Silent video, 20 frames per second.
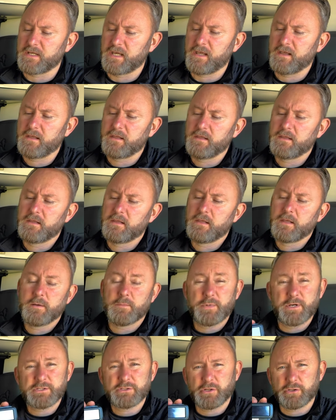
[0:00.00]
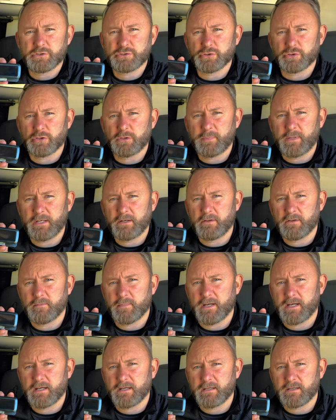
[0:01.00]
it but it's got a solar panel on the
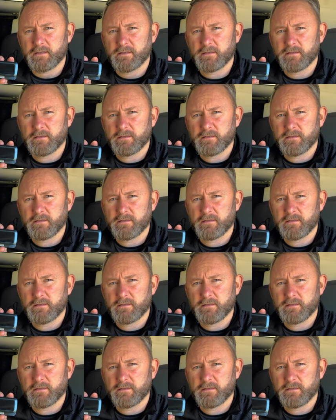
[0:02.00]
back.